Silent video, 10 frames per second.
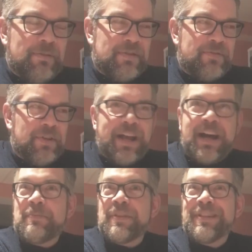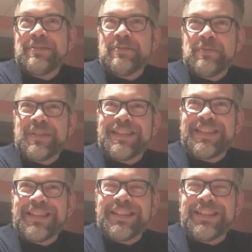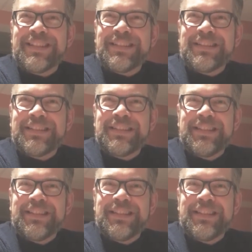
I was very happy with the